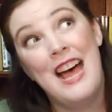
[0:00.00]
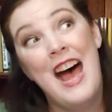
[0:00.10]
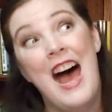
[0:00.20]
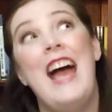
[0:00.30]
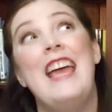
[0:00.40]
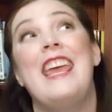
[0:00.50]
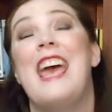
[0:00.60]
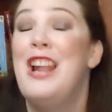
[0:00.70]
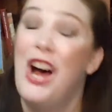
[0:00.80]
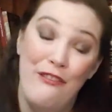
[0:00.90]
I
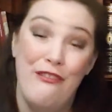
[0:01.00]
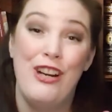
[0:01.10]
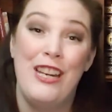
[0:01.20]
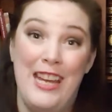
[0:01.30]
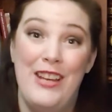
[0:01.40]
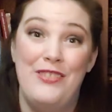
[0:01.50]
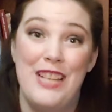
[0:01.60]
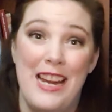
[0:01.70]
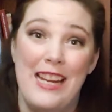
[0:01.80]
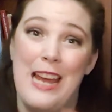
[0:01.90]
cannot forgive
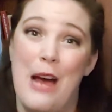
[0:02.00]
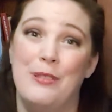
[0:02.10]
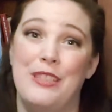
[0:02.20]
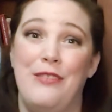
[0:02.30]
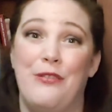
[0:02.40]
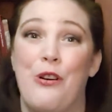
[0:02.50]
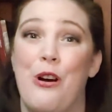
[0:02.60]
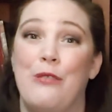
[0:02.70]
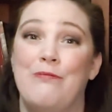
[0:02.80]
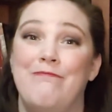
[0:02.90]
Diana Gabaldon
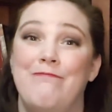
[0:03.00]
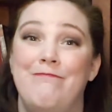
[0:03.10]
for